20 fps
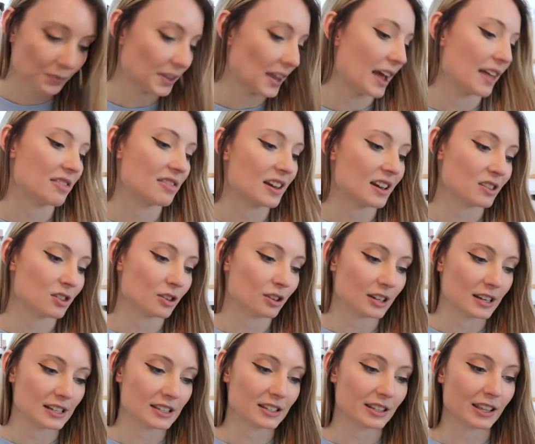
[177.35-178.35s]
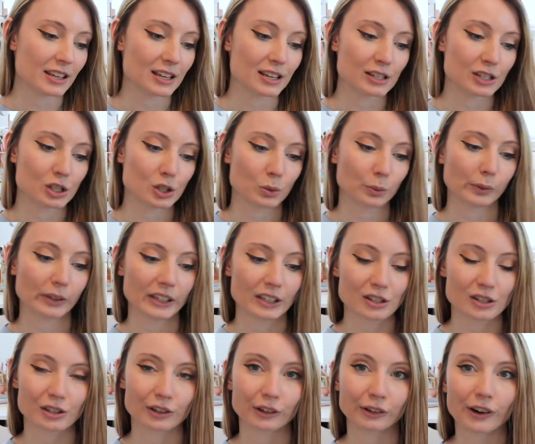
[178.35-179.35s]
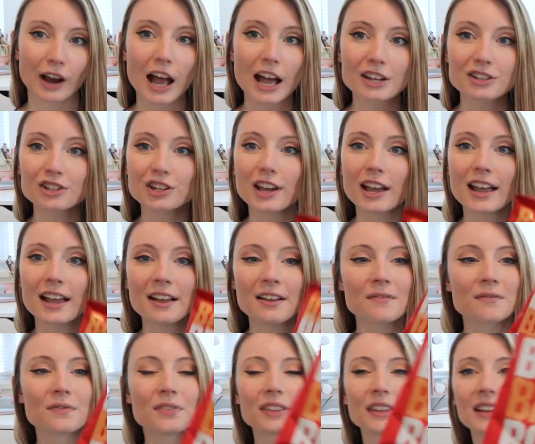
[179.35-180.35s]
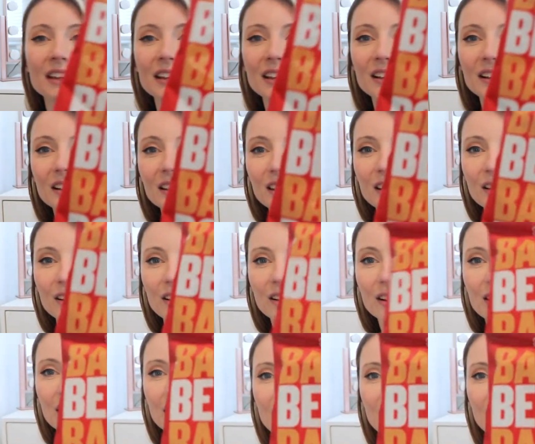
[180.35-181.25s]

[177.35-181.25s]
And then there is the sweet sriracha, and they are